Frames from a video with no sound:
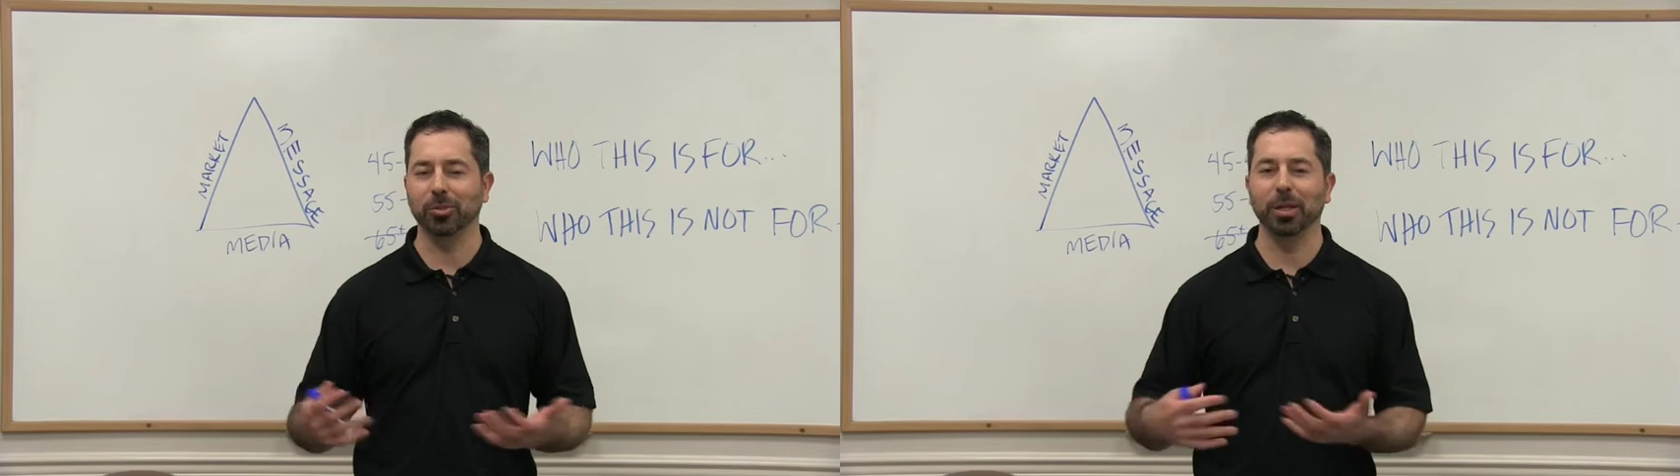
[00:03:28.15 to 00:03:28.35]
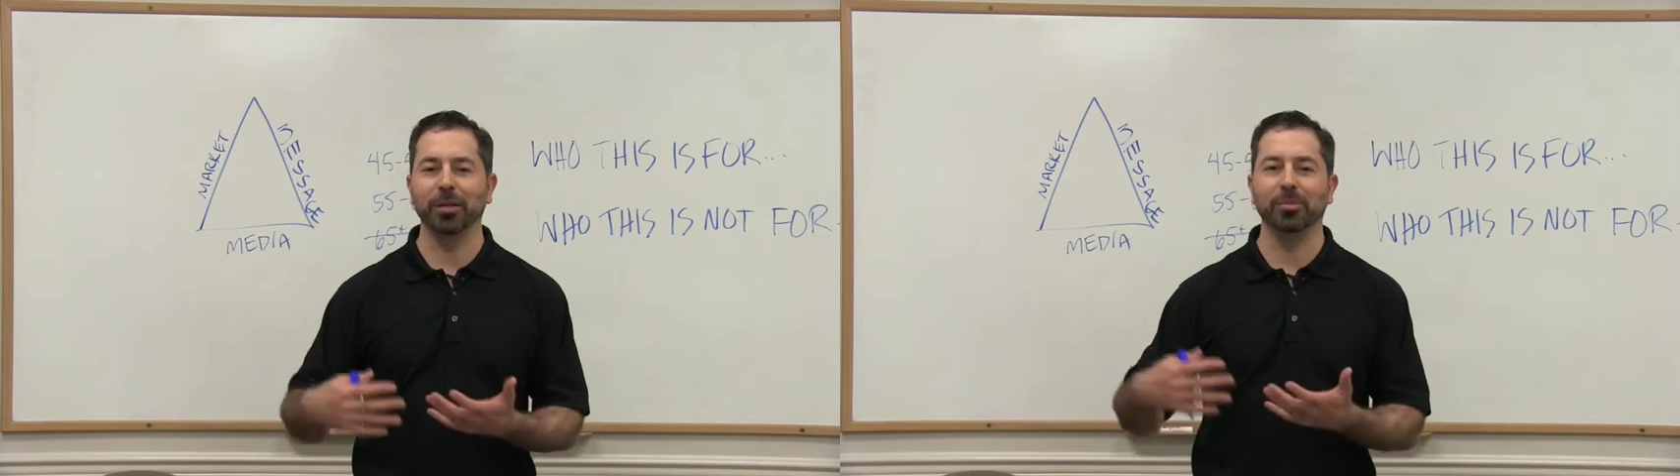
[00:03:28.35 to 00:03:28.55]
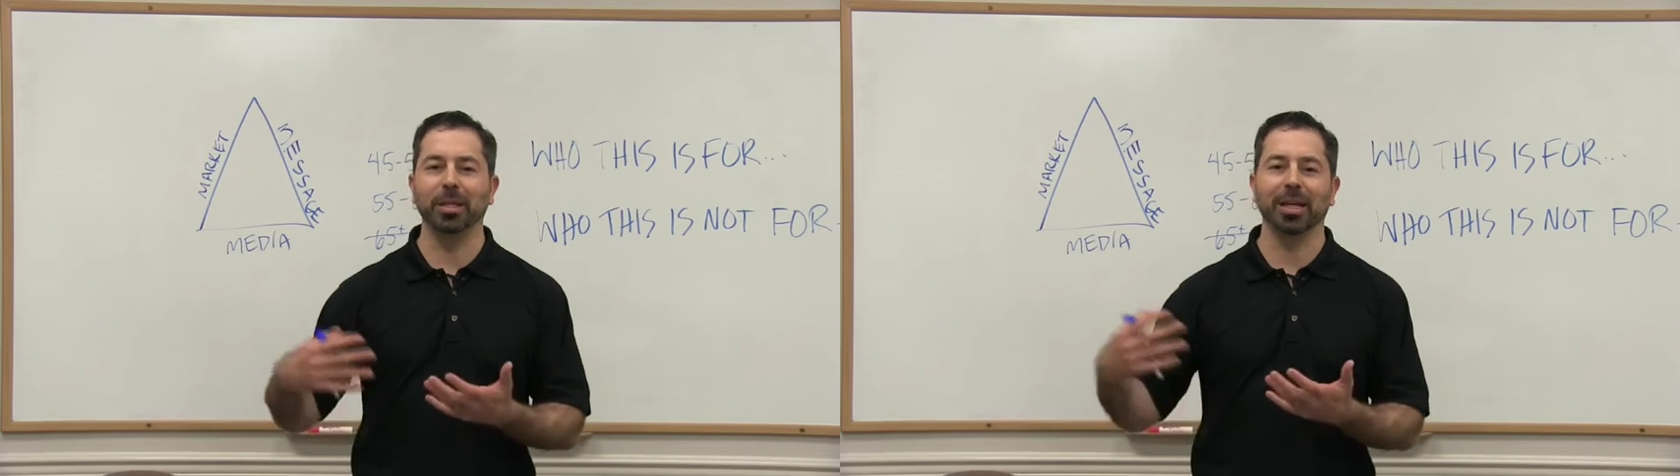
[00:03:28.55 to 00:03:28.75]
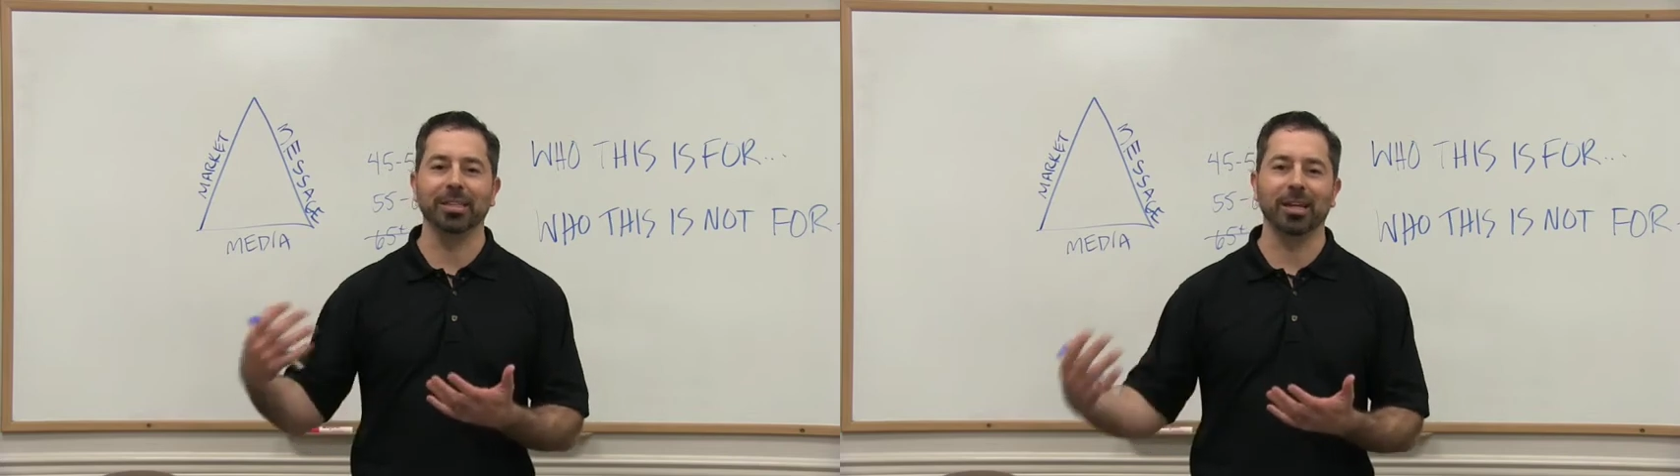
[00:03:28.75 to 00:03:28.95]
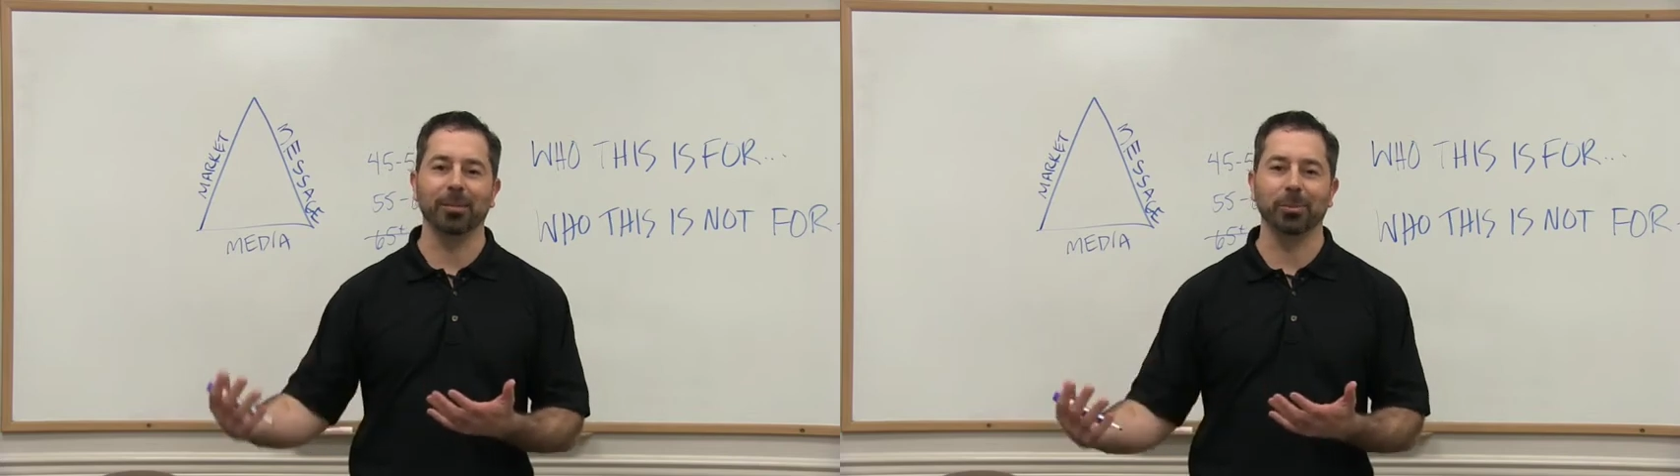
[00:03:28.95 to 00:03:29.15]
So it might have been
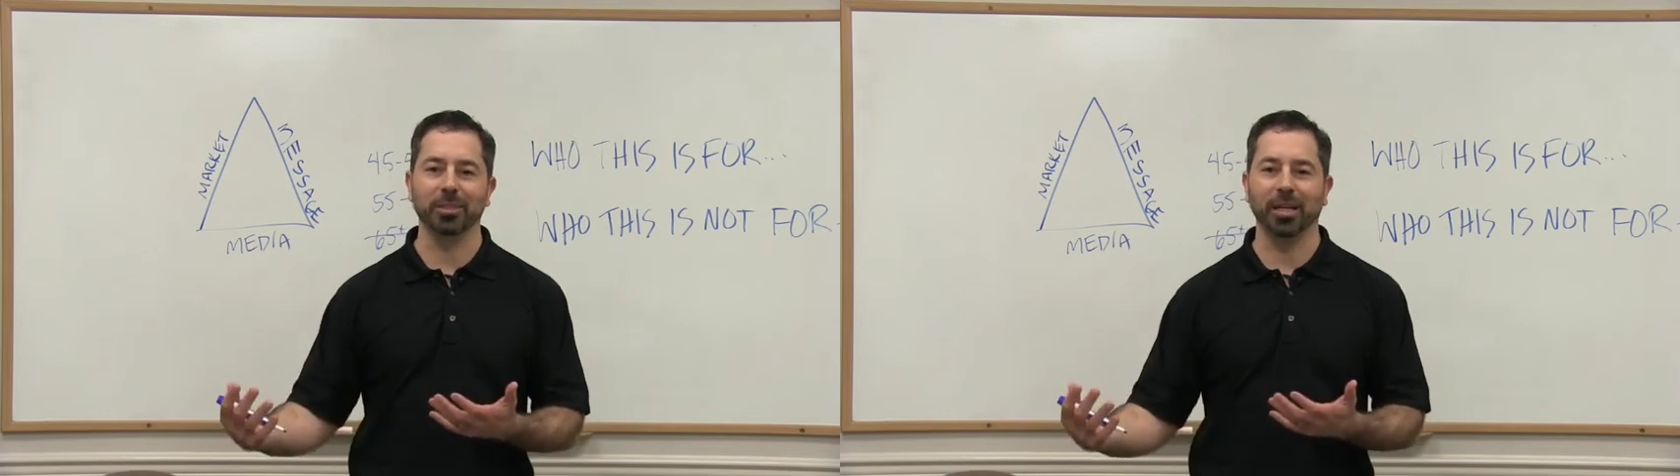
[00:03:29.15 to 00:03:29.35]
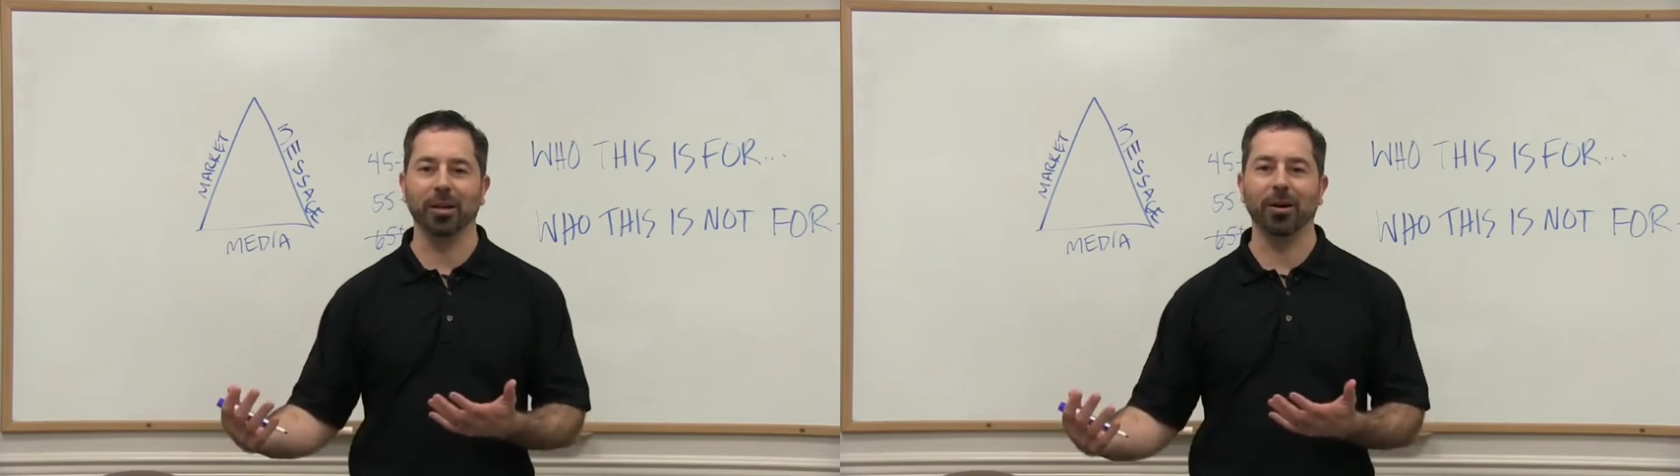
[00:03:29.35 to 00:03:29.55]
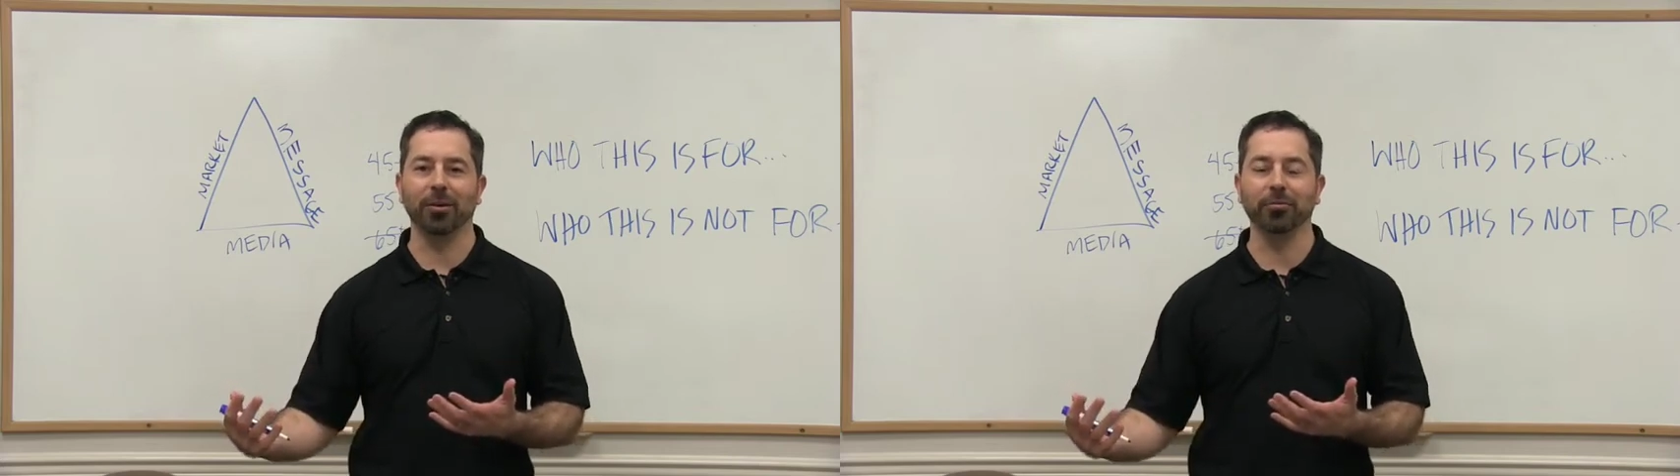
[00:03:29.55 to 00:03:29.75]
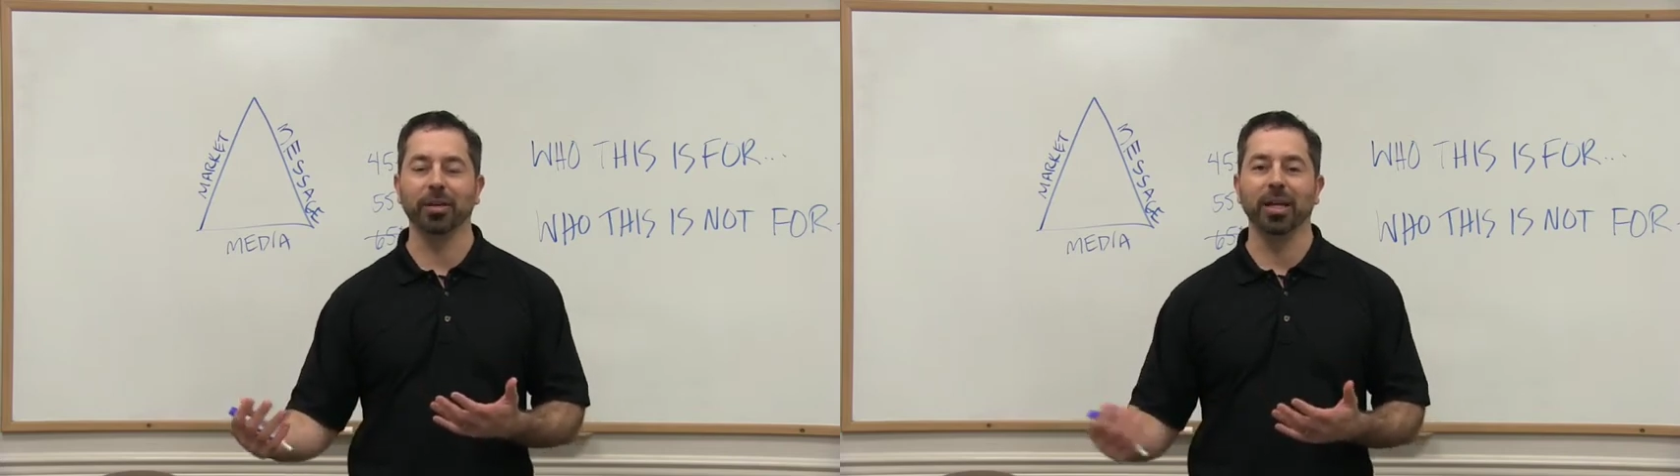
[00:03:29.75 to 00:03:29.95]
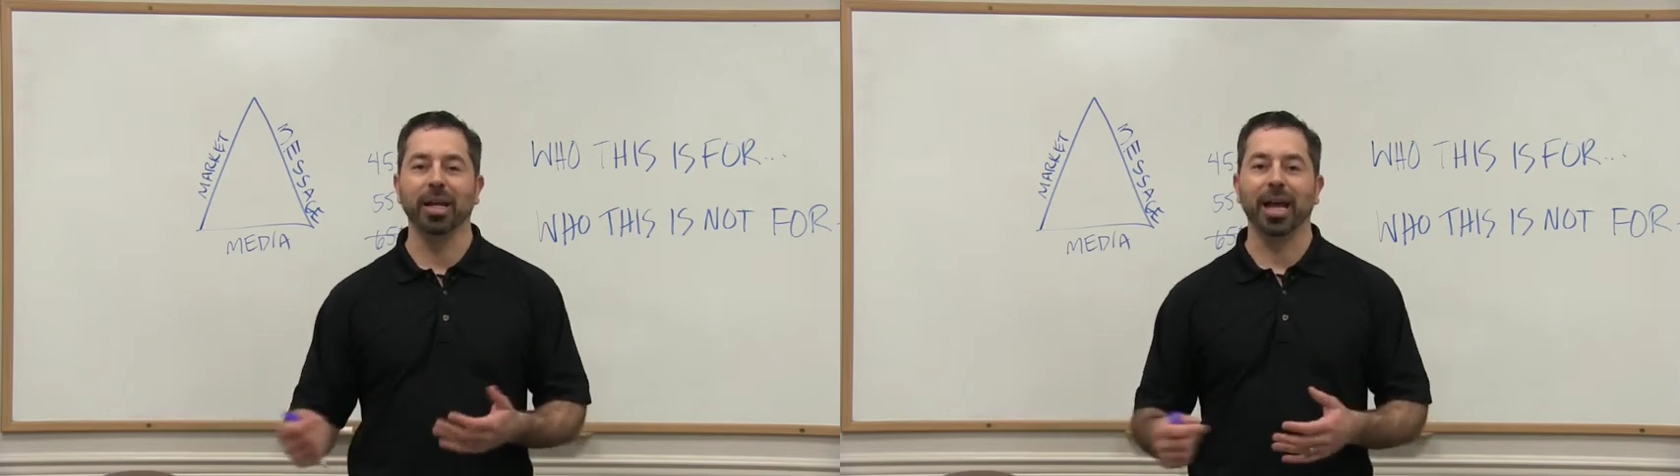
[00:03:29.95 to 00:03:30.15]
like 10% off